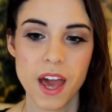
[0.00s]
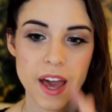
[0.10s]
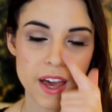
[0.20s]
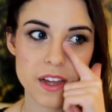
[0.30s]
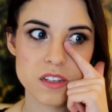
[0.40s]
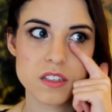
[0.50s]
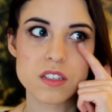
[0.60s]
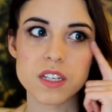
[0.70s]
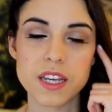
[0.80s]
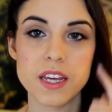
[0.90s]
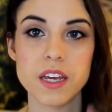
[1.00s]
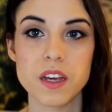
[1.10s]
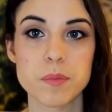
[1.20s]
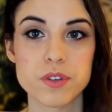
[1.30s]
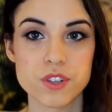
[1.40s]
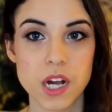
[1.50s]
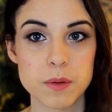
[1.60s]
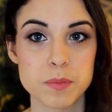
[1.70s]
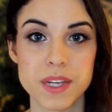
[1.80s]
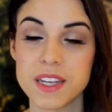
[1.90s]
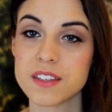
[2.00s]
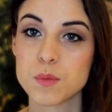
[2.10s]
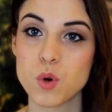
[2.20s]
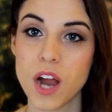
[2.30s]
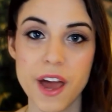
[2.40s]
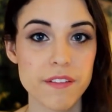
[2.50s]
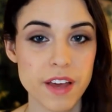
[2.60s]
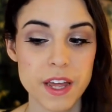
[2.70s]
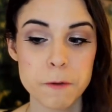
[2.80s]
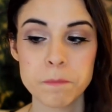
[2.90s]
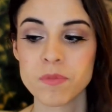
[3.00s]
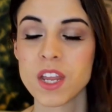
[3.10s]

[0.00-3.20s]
and he prescribed me some more Ativan